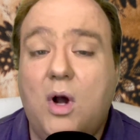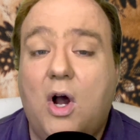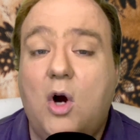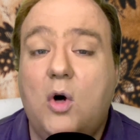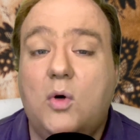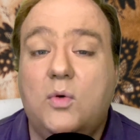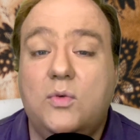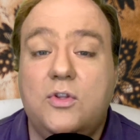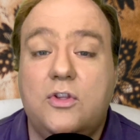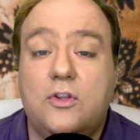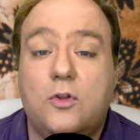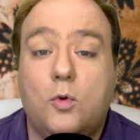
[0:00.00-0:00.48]

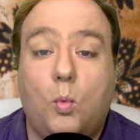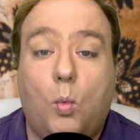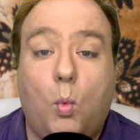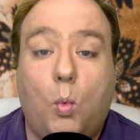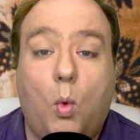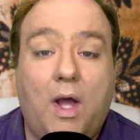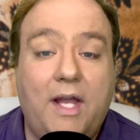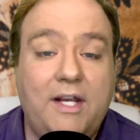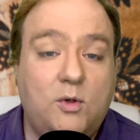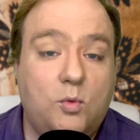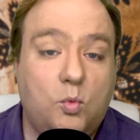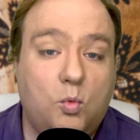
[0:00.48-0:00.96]
owns
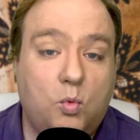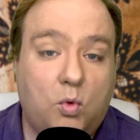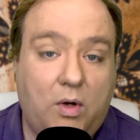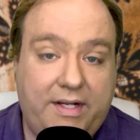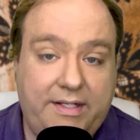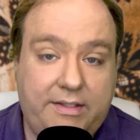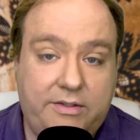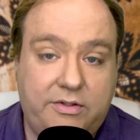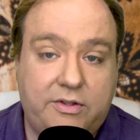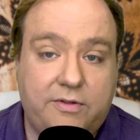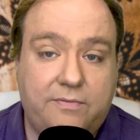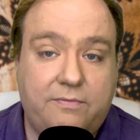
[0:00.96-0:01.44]
what
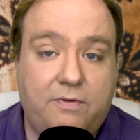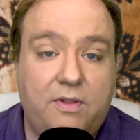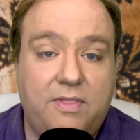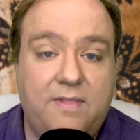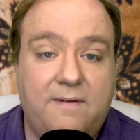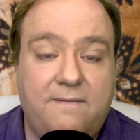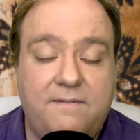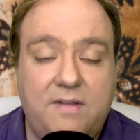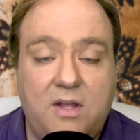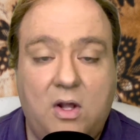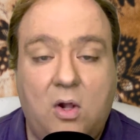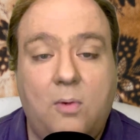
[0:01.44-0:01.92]
rights for the
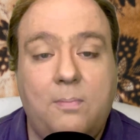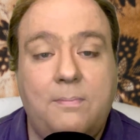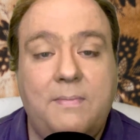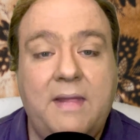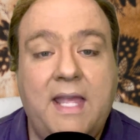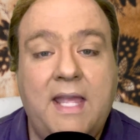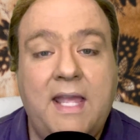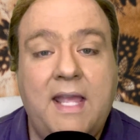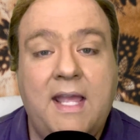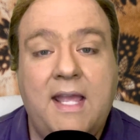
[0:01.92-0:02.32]
film,